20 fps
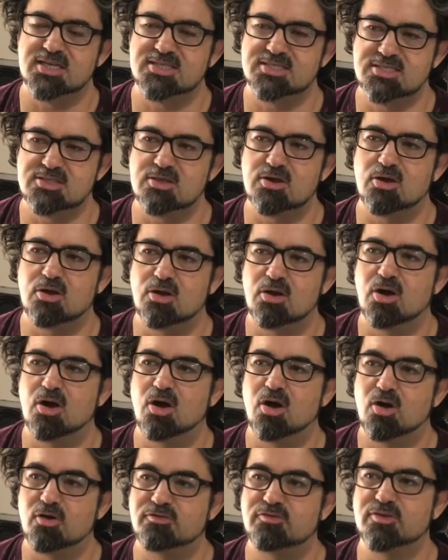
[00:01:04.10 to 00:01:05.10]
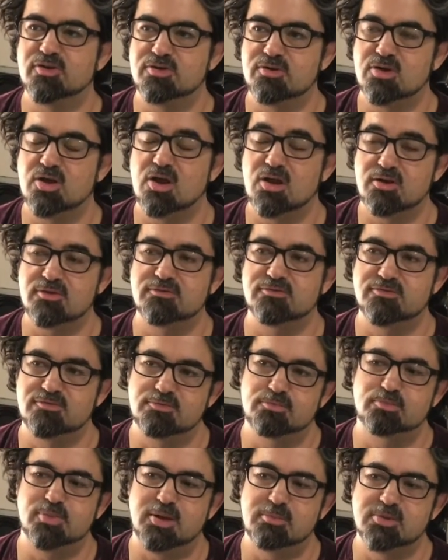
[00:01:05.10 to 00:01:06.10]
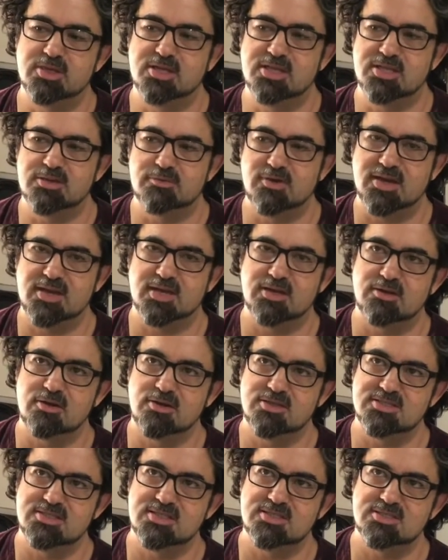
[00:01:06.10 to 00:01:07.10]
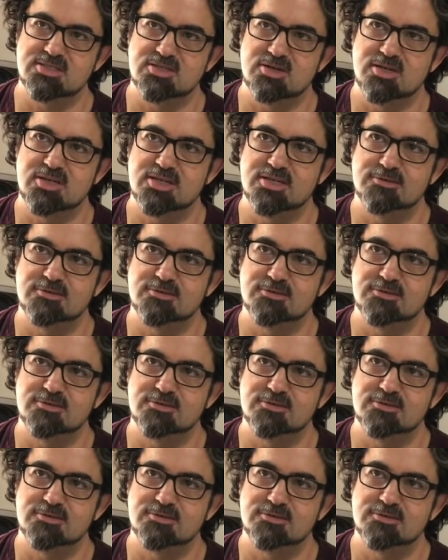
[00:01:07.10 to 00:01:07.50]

is not often kind of publicly recognised in Australia.